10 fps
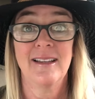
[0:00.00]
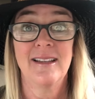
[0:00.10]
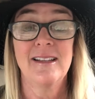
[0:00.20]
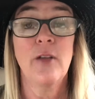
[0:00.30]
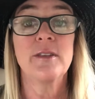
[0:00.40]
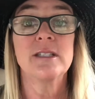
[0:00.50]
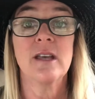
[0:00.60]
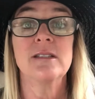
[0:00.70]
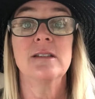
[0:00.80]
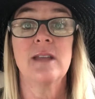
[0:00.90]
Now, this
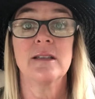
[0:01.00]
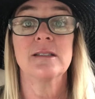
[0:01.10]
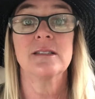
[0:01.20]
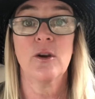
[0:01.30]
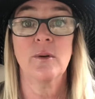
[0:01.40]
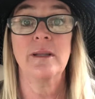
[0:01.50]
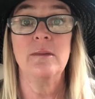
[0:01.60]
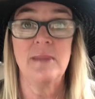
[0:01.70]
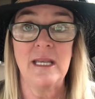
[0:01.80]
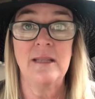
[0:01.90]
doesn't necessarily
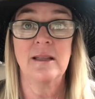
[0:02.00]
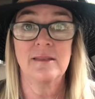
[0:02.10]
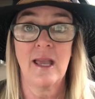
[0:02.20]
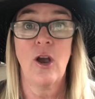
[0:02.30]
mean that they